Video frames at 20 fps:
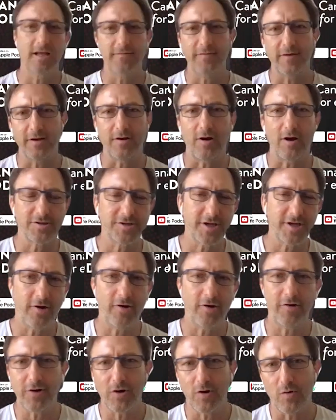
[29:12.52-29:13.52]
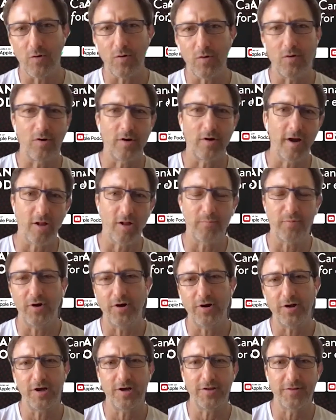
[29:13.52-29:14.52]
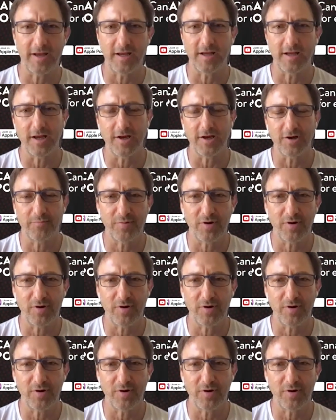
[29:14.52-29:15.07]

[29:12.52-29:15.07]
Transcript: if they live in Ontario or Alberta, they